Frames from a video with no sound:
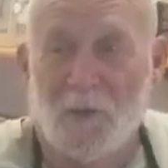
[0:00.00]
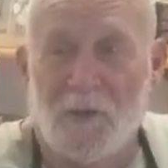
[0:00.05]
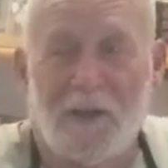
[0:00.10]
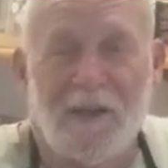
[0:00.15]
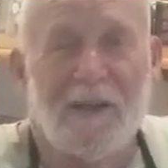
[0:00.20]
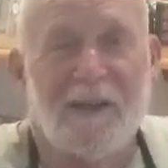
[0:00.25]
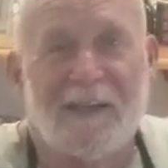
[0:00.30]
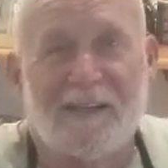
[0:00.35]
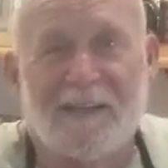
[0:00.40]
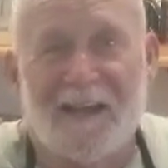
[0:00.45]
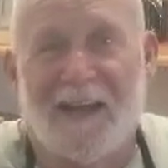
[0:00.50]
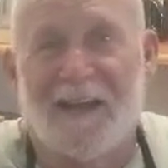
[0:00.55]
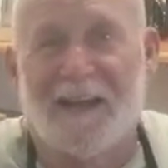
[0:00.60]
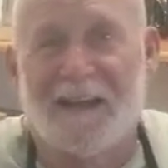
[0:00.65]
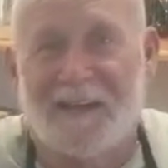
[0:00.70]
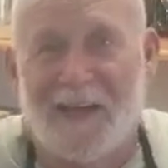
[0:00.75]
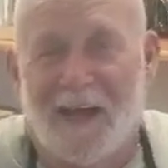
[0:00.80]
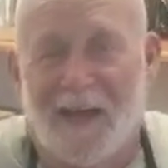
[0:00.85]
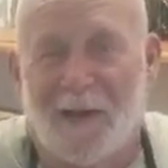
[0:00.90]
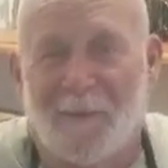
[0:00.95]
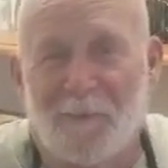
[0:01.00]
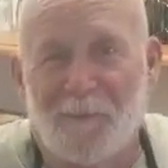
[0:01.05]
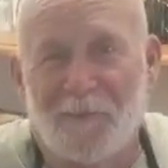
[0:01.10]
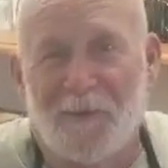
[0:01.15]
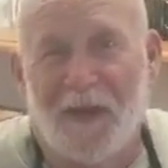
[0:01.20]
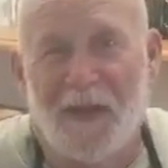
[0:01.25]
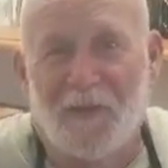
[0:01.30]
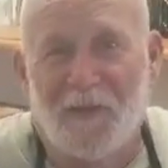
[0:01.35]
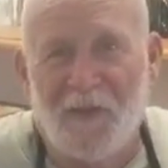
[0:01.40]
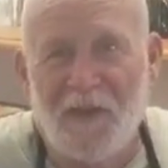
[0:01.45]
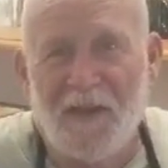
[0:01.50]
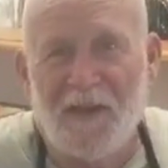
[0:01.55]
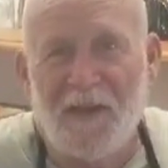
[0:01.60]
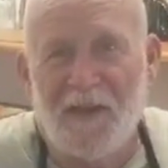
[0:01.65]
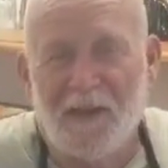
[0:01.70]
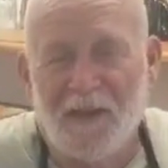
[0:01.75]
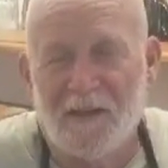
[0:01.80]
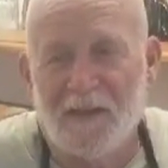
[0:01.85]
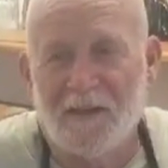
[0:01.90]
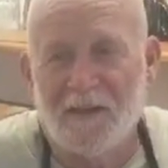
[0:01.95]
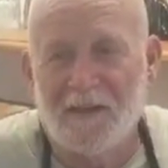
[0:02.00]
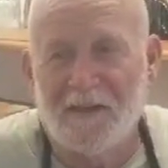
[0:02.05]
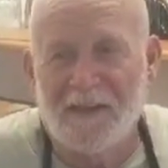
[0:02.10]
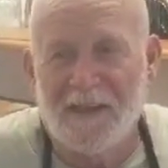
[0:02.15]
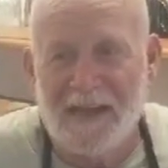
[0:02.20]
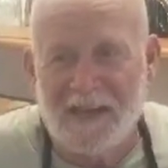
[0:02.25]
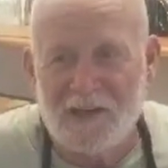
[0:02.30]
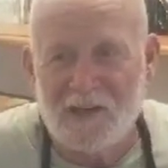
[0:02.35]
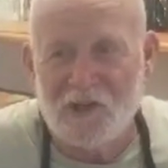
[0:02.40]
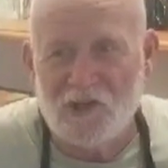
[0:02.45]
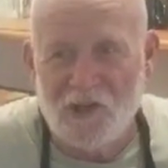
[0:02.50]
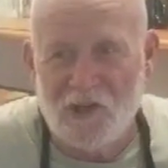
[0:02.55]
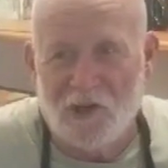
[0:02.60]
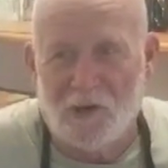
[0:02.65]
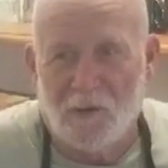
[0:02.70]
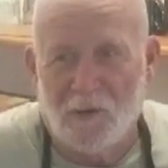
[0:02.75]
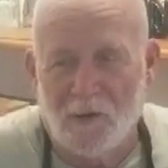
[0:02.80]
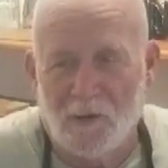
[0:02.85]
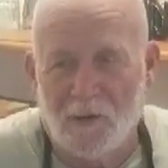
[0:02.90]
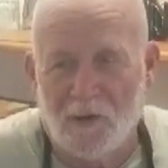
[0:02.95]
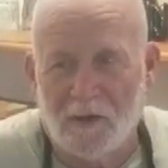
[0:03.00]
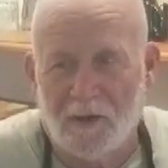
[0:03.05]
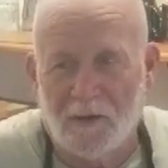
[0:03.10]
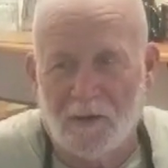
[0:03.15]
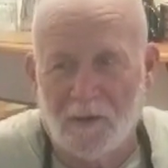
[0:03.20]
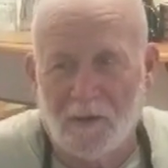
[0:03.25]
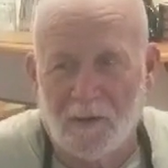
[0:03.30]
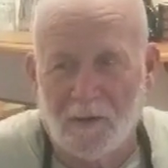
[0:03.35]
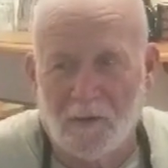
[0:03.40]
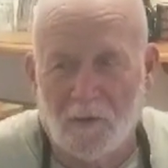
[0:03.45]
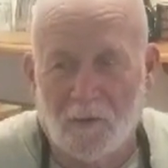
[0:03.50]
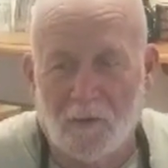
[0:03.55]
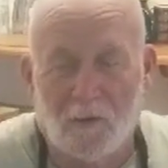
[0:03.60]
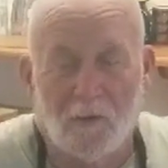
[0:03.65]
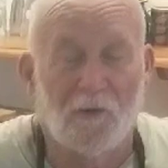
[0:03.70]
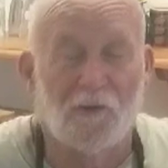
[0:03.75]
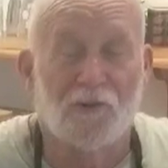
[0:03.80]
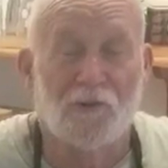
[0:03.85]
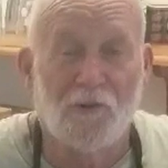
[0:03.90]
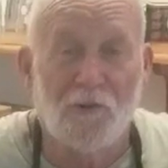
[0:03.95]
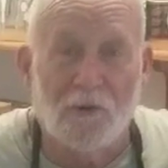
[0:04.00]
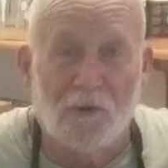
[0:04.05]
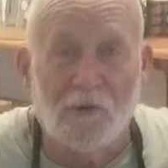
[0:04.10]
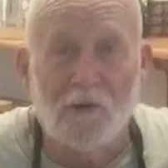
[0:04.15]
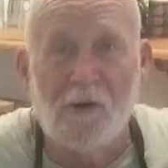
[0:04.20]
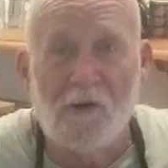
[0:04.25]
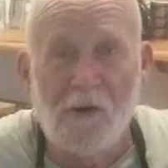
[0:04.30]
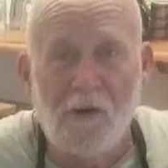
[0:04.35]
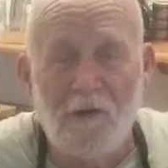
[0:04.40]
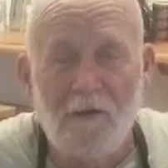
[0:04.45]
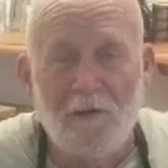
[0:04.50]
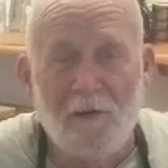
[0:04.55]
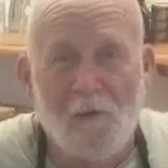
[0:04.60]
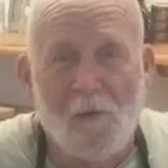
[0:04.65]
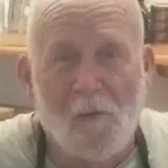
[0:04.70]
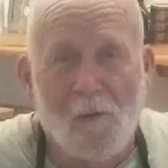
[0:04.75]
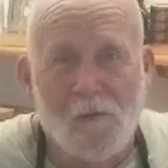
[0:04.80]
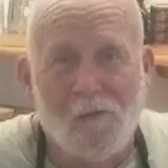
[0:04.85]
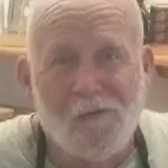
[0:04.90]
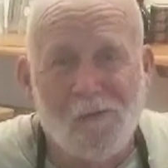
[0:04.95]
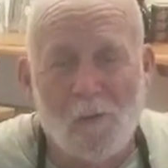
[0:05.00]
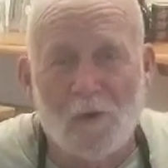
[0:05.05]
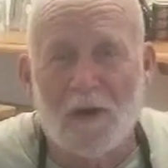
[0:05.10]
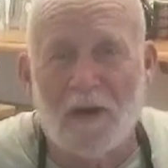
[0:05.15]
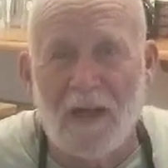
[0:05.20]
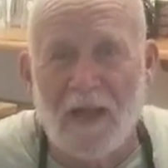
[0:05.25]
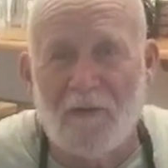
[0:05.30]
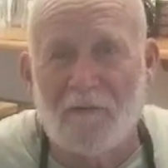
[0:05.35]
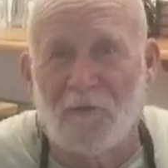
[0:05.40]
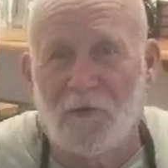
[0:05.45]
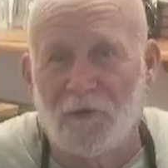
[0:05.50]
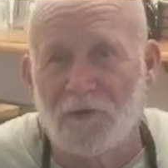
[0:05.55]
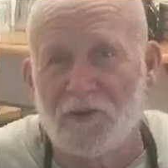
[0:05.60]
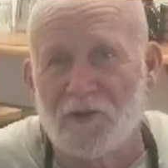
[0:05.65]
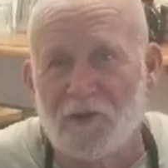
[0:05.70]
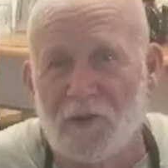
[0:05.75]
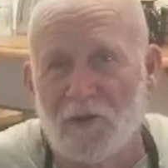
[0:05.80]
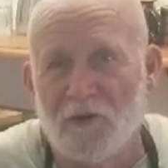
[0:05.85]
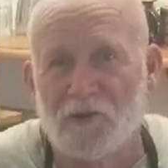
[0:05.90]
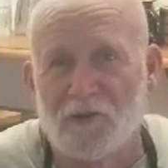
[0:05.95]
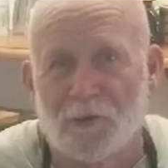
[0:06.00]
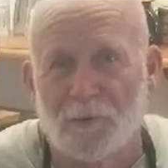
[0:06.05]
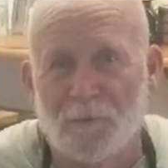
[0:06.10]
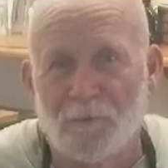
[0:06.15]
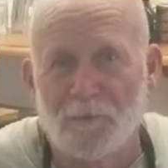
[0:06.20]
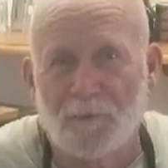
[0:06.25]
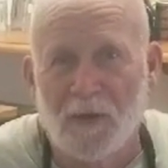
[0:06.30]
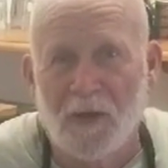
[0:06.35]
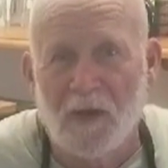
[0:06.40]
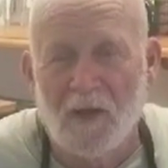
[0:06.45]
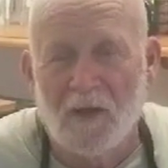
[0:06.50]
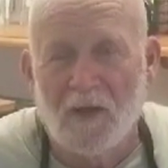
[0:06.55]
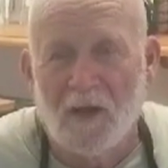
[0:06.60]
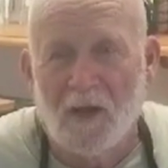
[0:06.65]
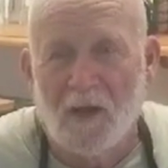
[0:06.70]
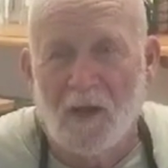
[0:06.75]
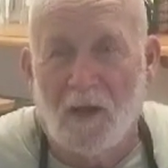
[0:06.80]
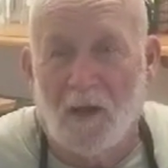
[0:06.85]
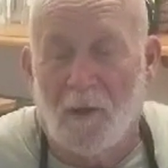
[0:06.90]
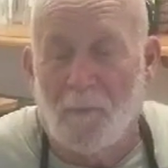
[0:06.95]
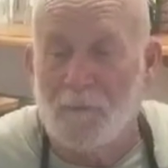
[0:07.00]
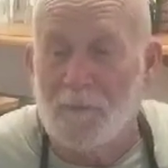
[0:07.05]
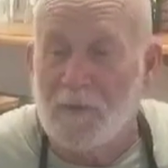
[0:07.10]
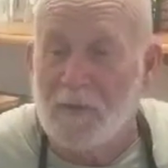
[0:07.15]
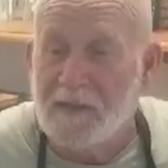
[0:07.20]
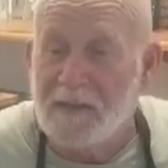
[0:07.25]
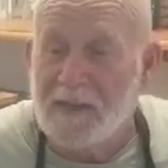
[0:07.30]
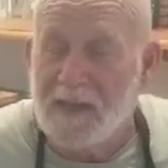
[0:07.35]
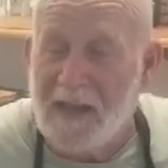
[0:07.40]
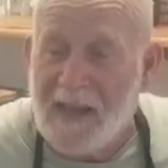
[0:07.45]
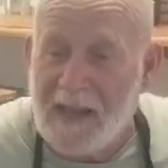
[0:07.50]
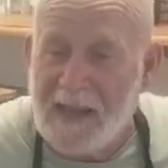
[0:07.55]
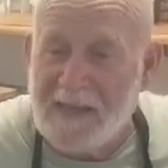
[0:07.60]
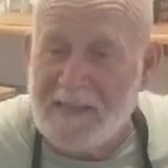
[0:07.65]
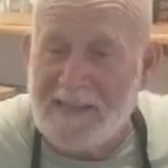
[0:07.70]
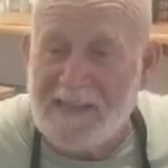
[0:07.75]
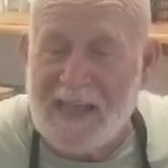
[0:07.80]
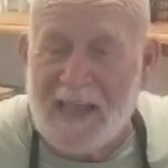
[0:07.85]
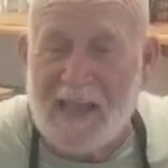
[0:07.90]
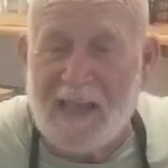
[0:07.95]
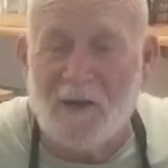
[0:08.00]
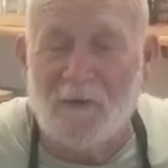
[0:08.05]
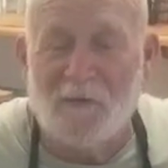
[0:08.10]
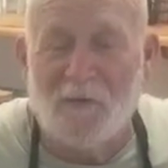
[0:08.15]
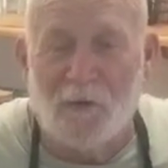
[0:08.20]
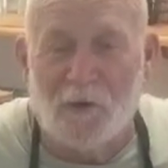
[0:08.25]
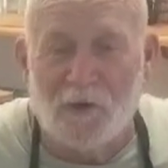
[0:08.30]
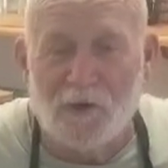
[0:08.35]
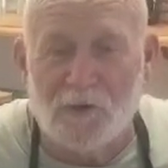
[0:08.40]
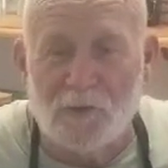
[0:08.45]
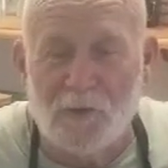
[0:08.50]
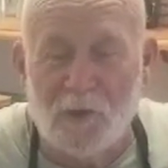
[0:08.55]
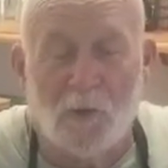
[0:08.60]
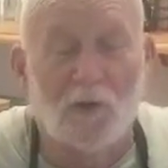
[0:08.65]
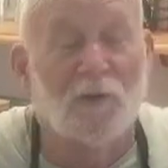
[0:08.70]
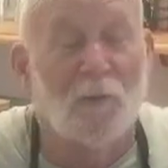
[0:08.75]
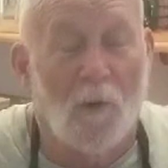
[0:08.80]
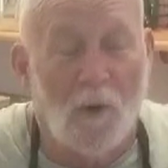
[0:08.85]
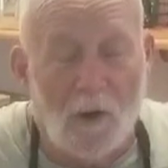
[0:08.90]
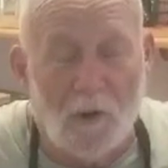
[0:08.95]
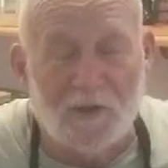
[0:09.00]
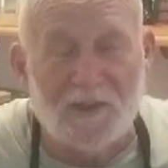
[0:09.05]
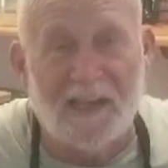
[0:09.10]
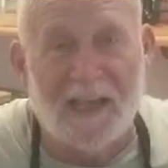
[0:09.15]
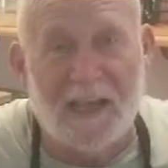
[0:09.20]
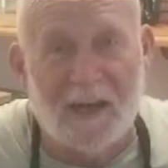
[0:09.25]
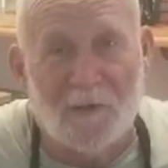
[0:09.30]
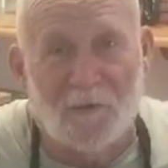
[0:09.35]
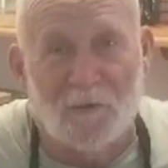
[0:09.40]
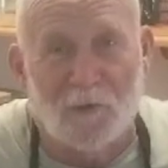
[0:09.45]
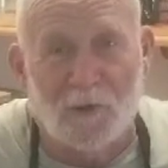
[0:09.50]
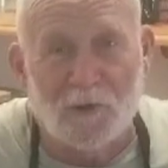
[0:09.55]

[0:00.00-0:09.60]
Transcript: it's really an exciting time. I think next year or sooner, we're going to have full disclosure. Um, today is the anniversary, or tomorrow is the